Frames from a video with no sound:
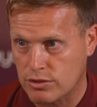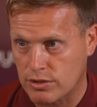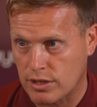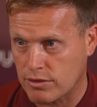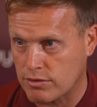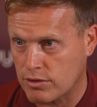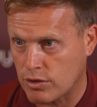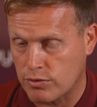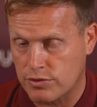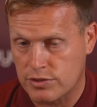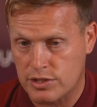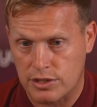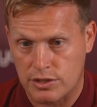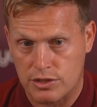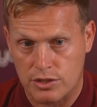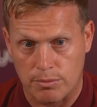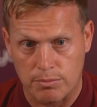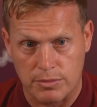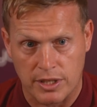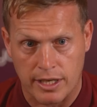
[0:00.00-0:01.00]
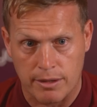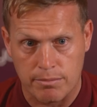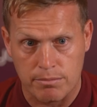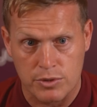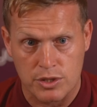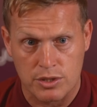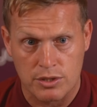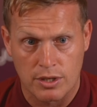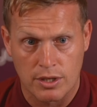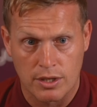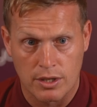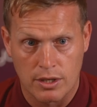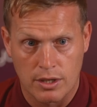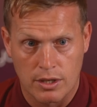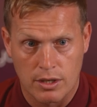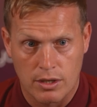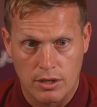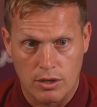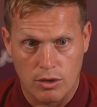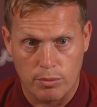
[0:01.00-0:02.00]
Obviously, some games
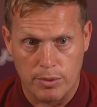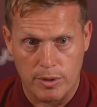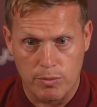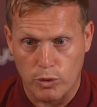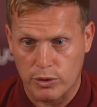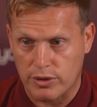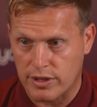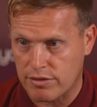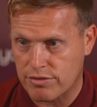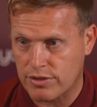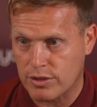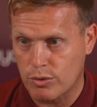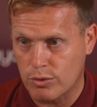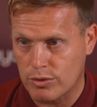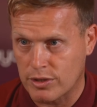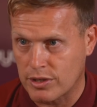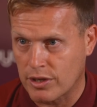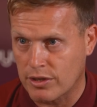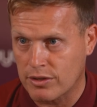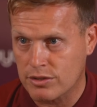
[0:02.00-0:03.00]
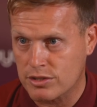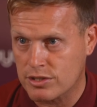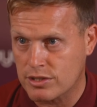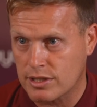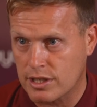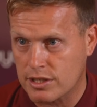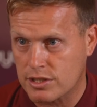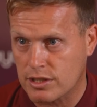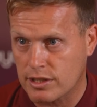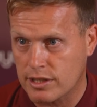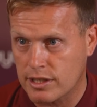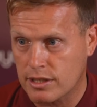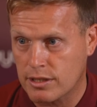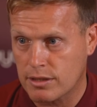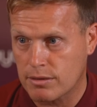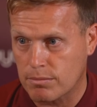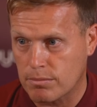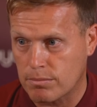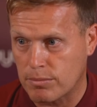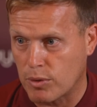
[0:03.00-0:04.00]
will be more difficult than others in this
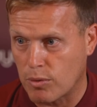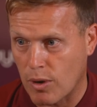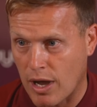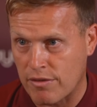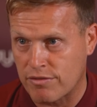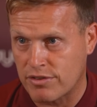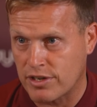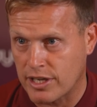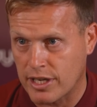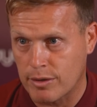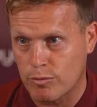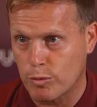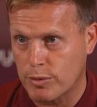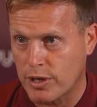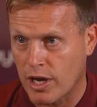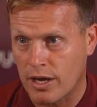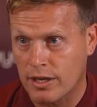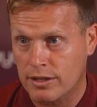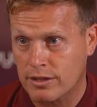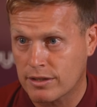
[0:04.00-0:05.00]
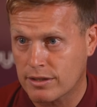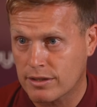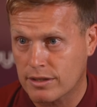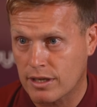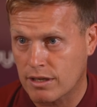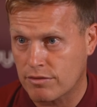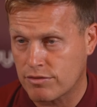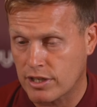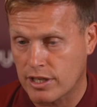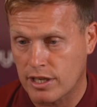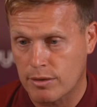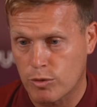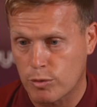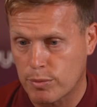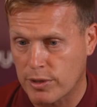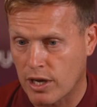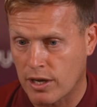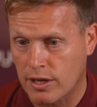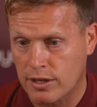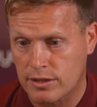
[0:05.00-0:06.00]
league, but every game will be hard. Every game will
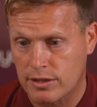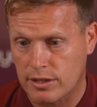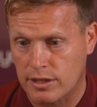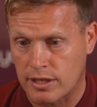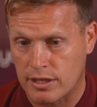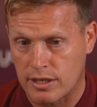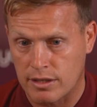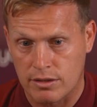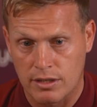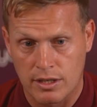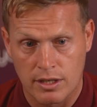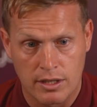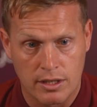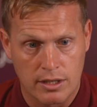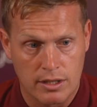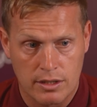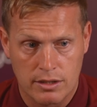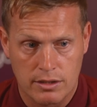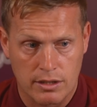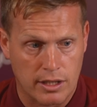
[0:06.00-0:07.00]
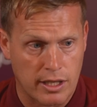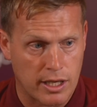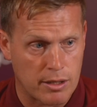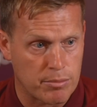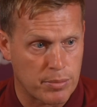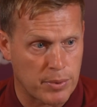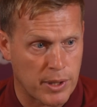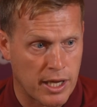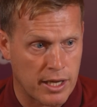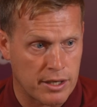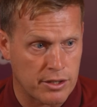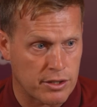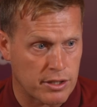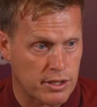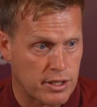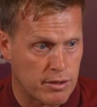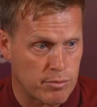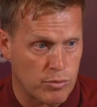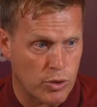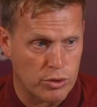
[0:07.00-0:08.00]
be hard. And the game plan or the
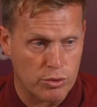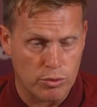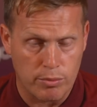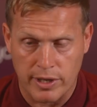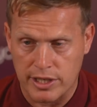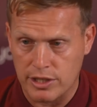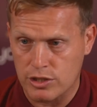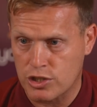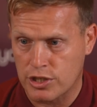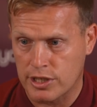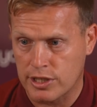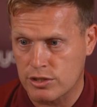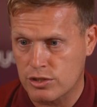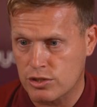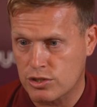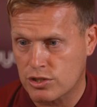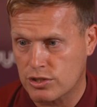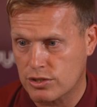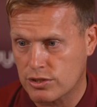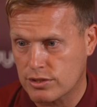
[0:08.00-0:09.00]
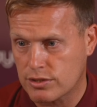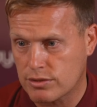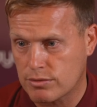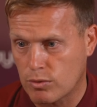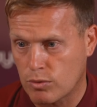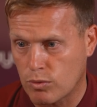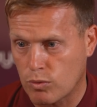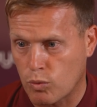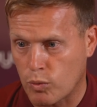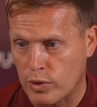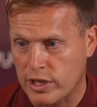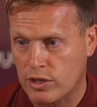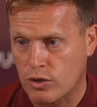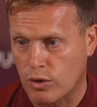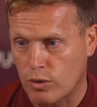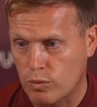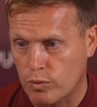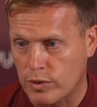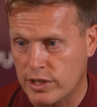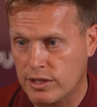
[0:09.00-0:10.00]
game model might change week
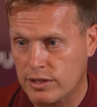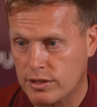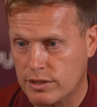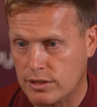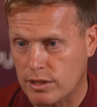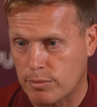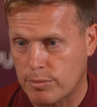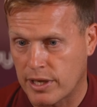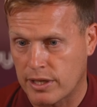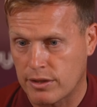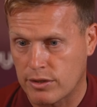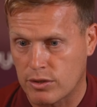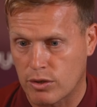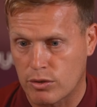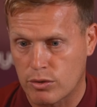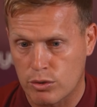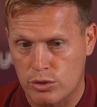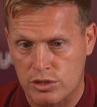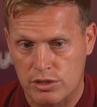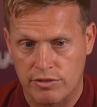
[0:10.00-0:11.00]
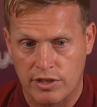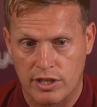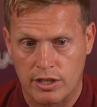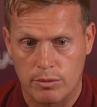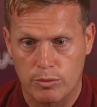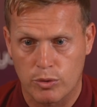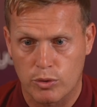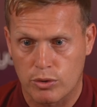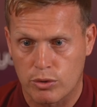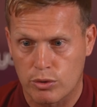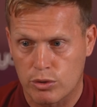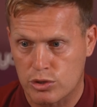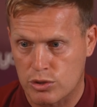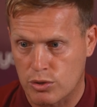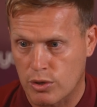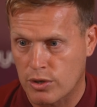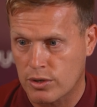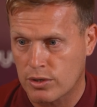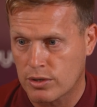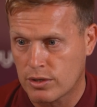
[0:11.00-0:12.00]
on week, depending on who's available and who's
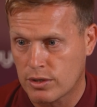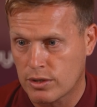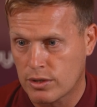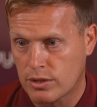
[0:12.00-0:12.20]
not.